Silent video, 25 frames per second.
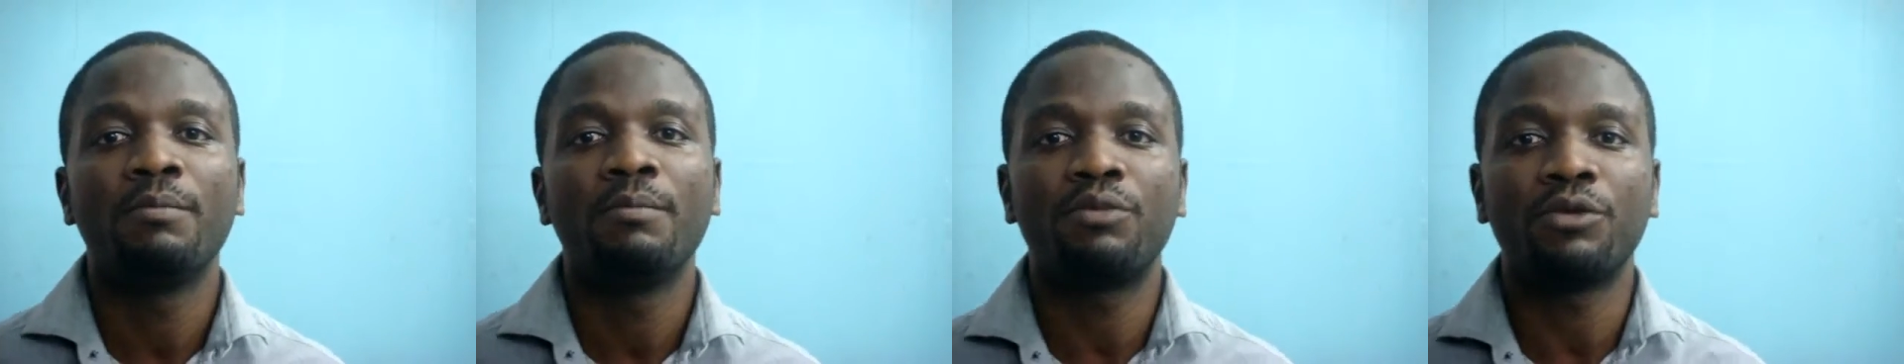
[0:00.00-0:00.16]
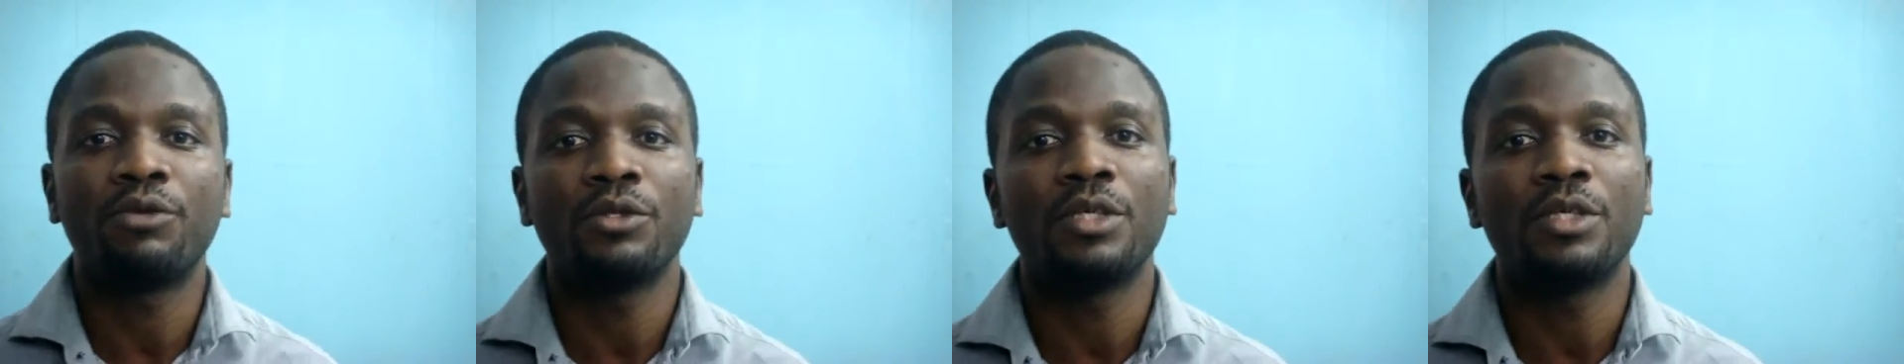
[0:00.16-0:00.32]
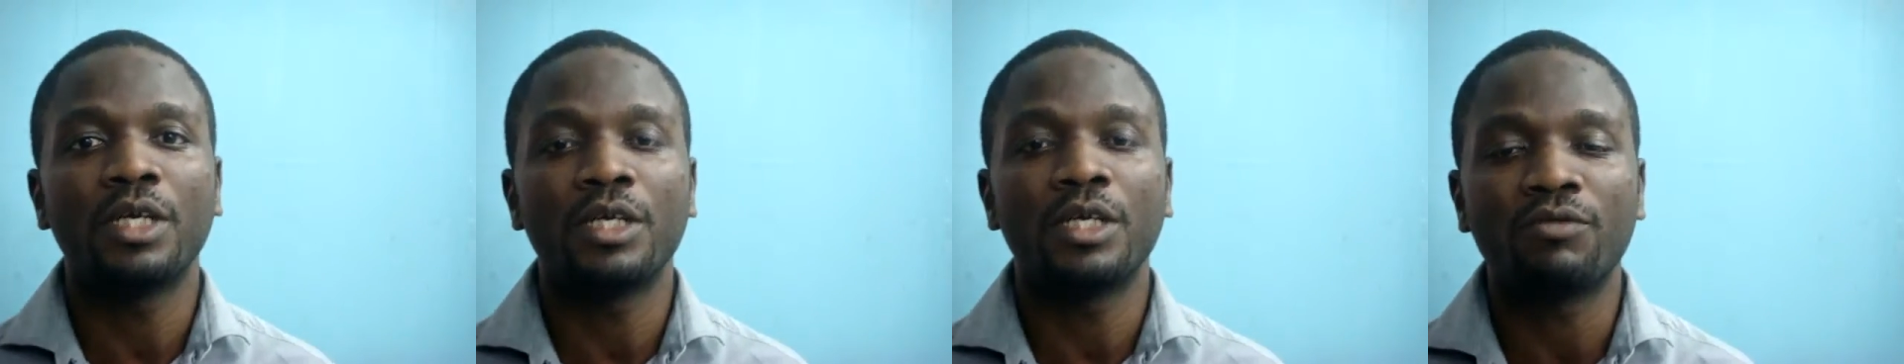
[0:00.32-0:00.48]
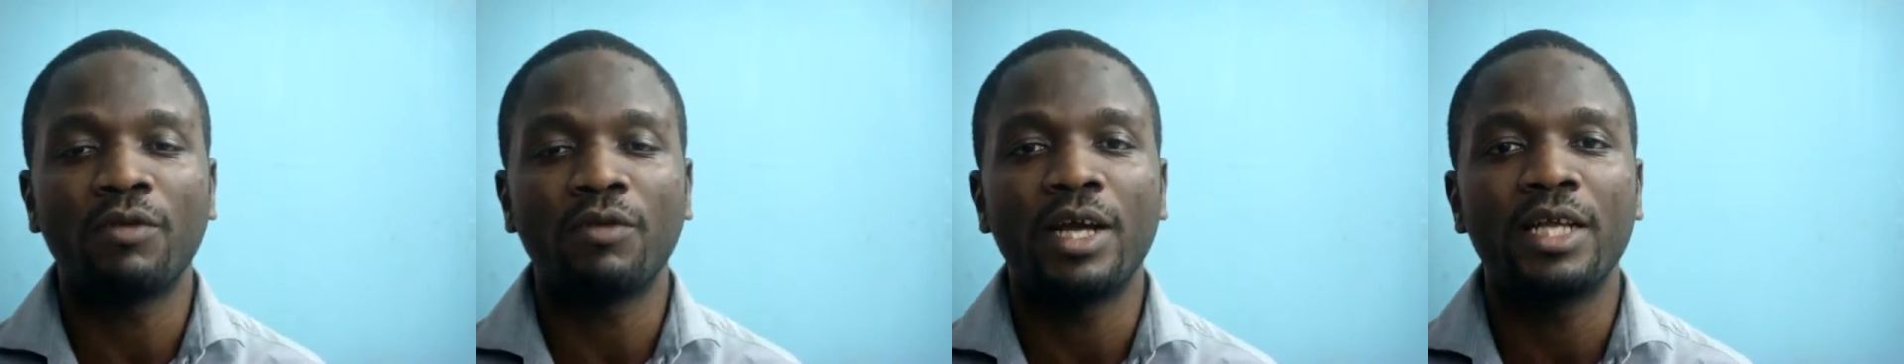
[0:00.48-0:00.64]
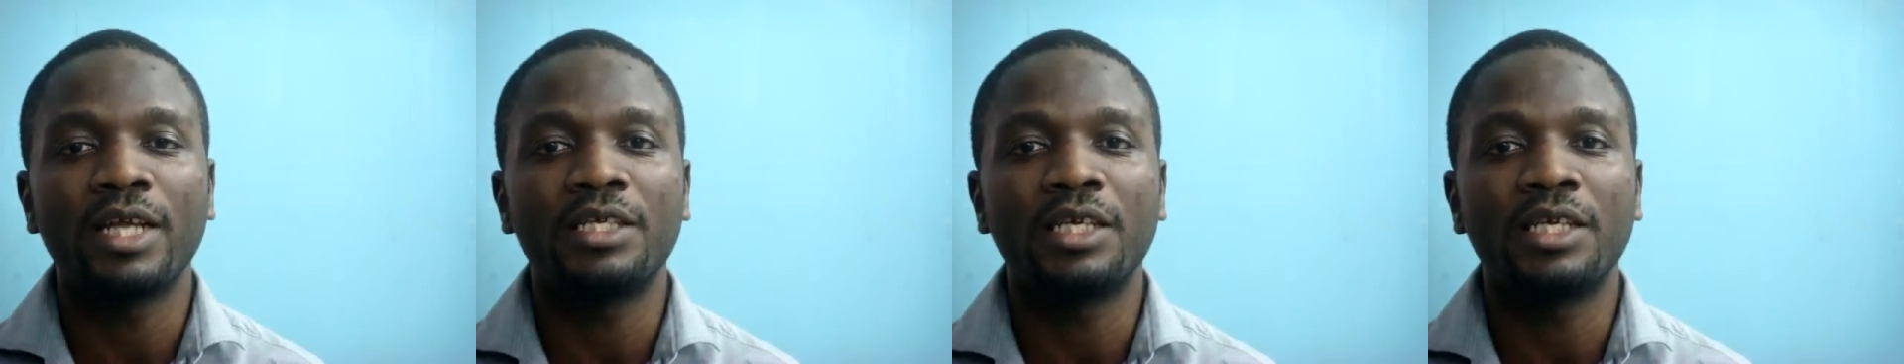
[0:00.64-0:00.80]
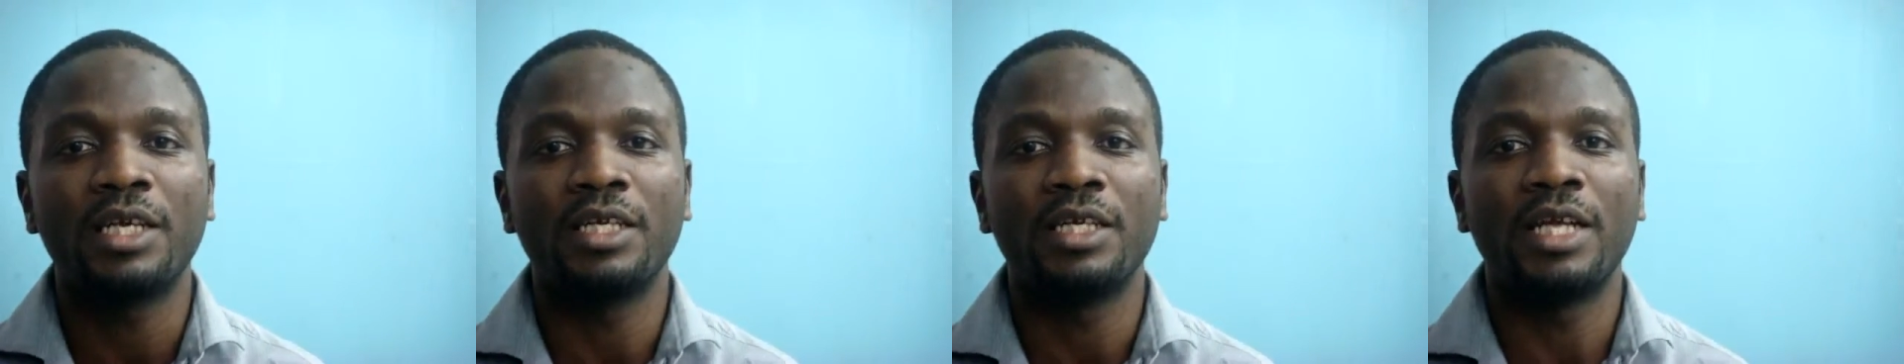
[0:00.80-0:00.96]
protest
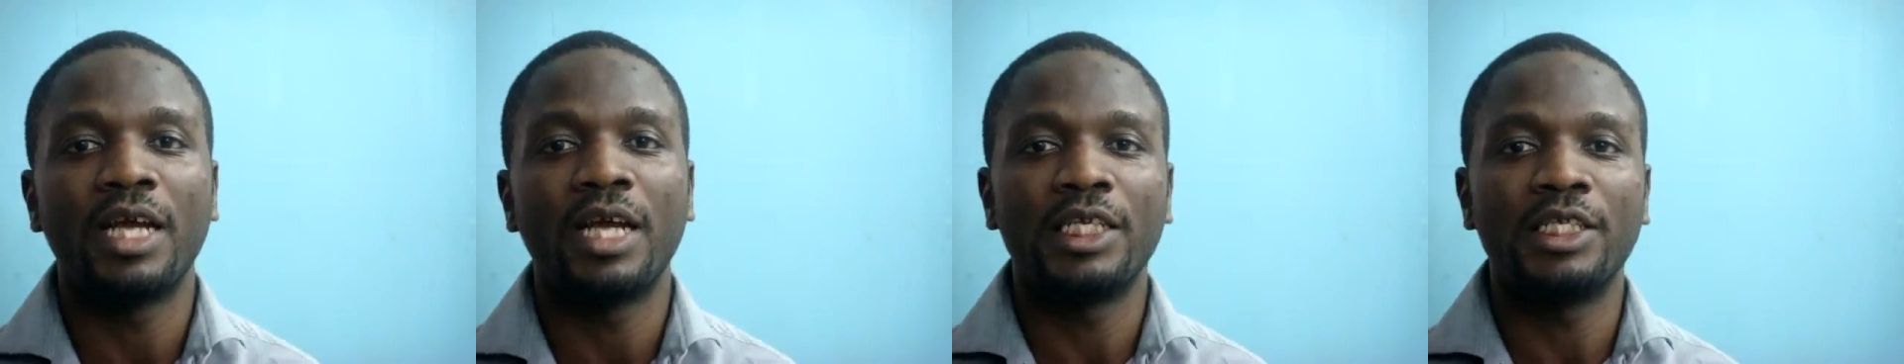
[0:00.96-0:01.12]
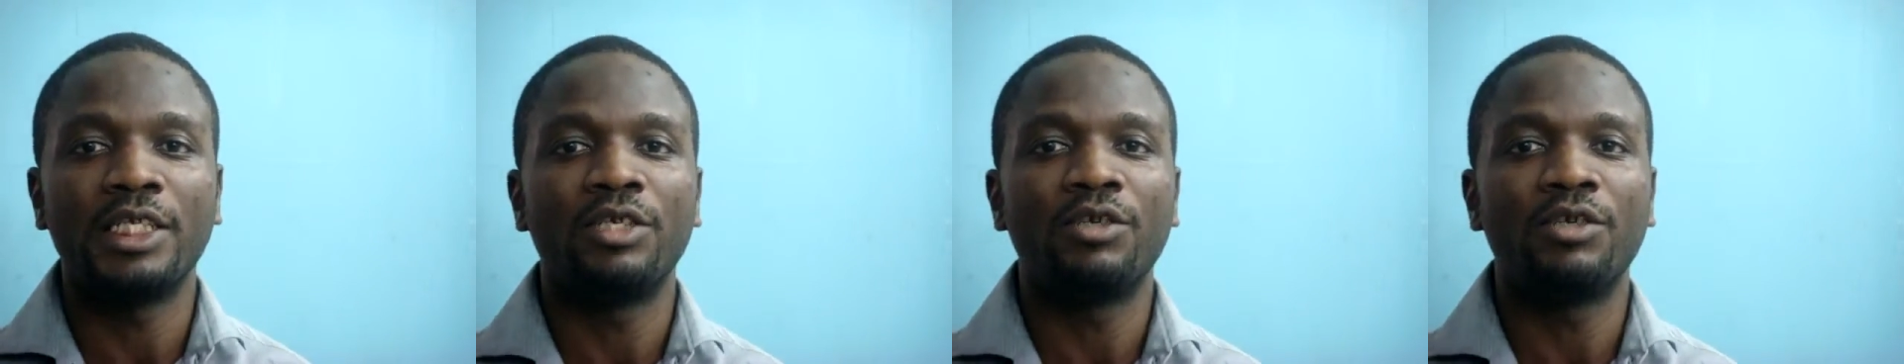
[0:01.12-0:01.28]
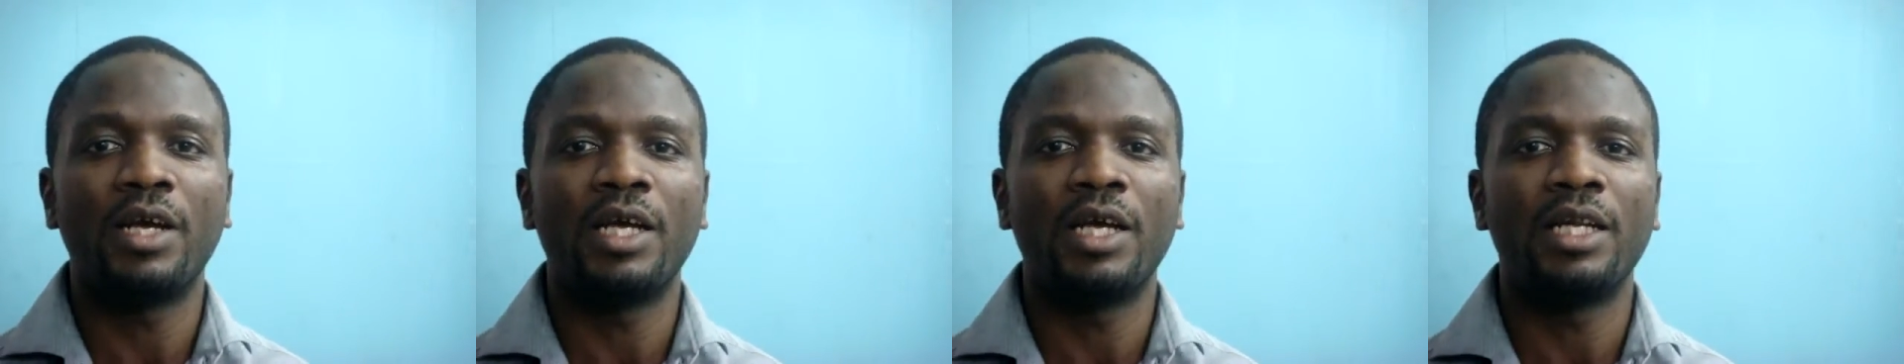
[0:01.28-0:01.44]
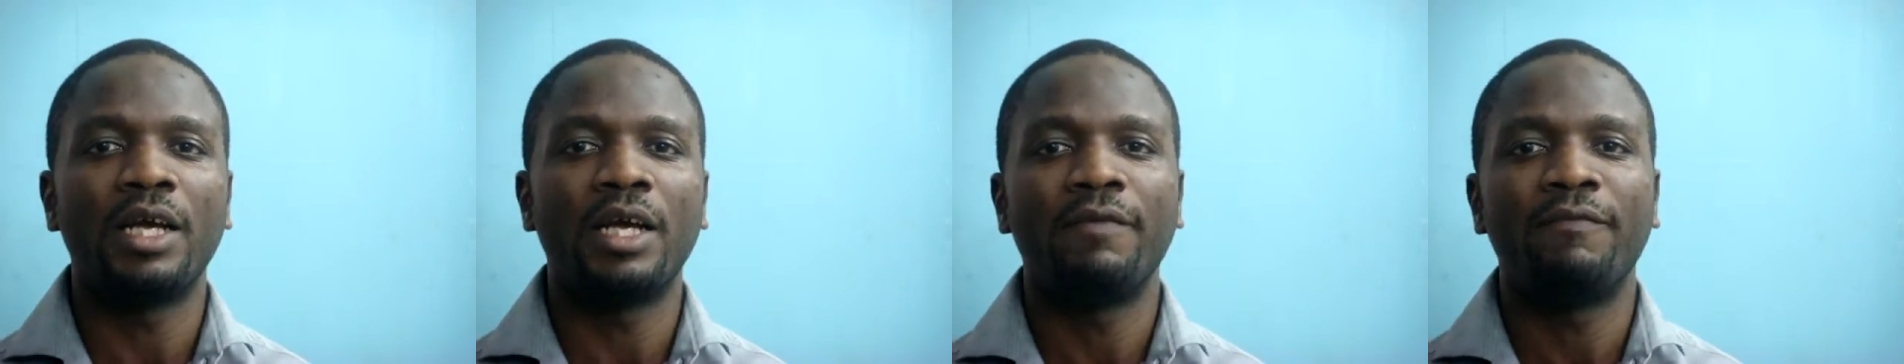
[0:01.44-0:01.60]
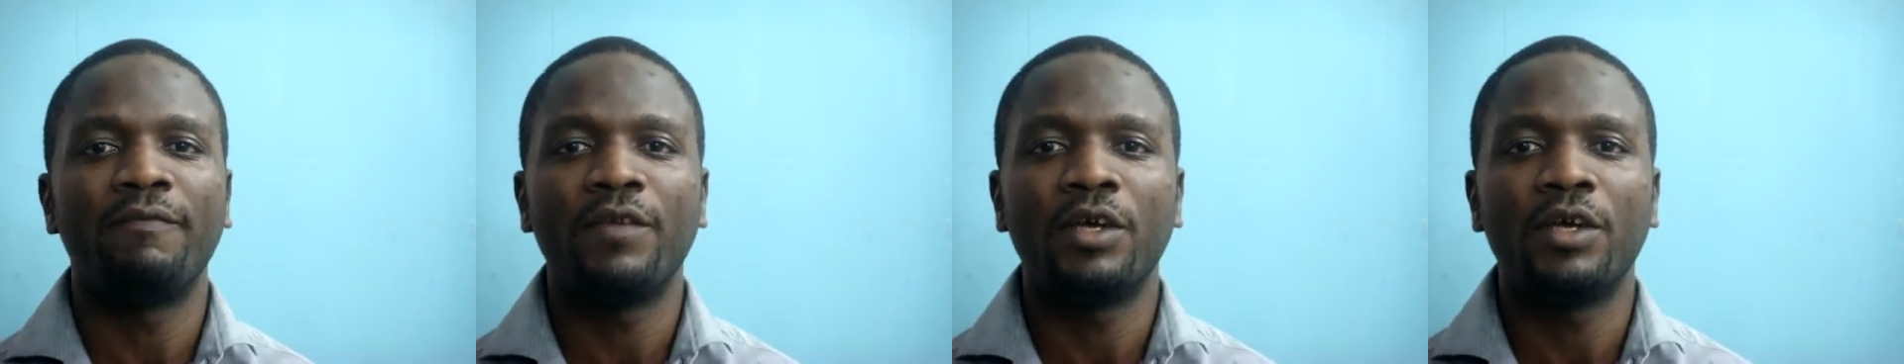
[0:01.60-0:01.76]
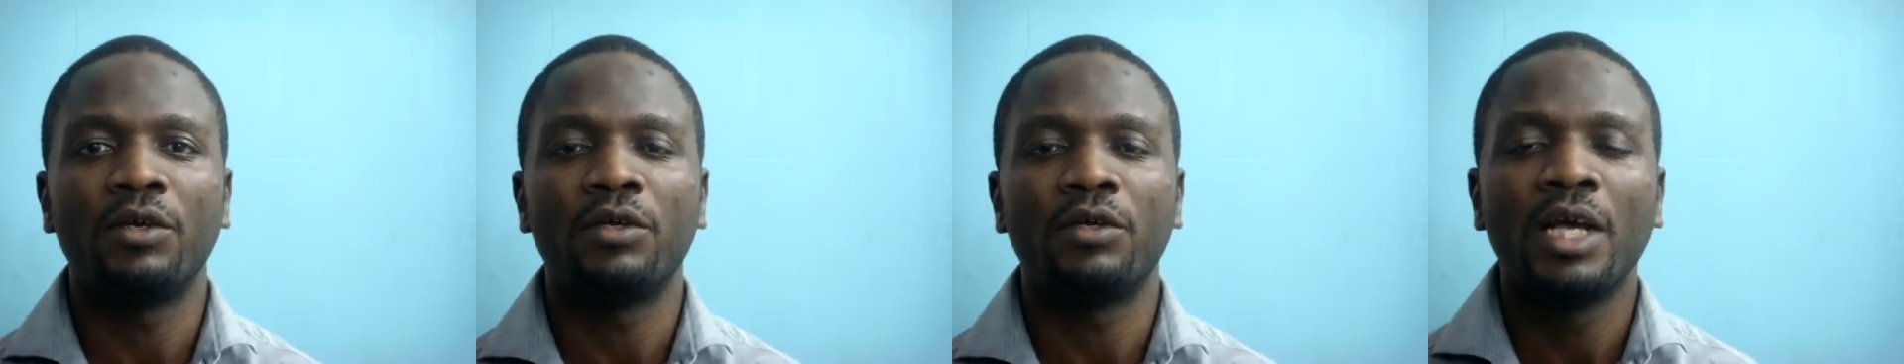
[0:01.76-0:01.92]
right here in Nigeria, and I
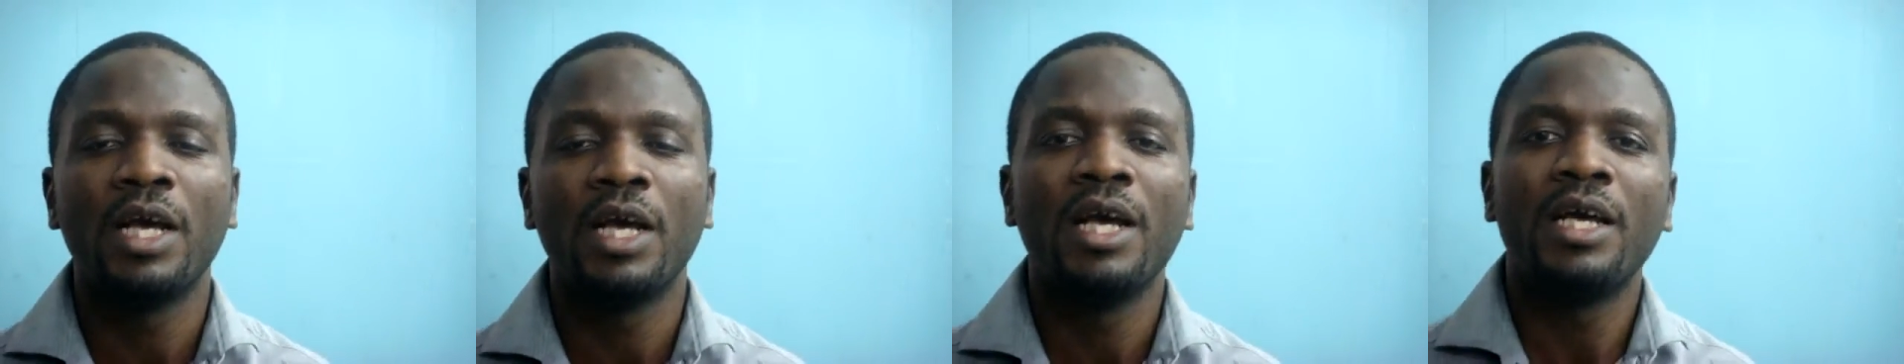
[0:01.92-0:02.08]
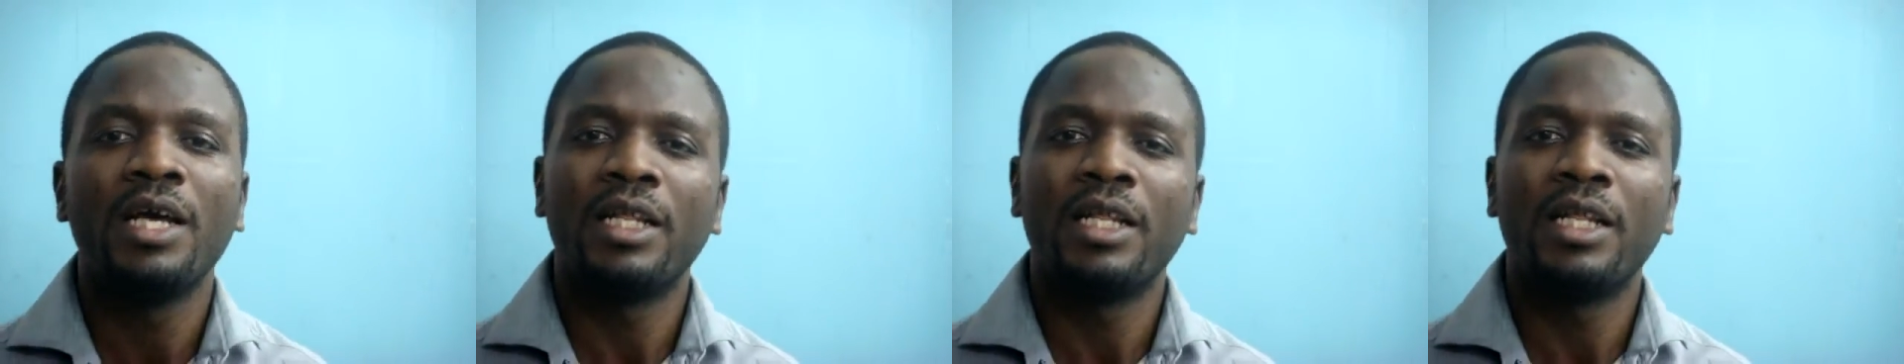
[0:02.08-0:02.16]
felt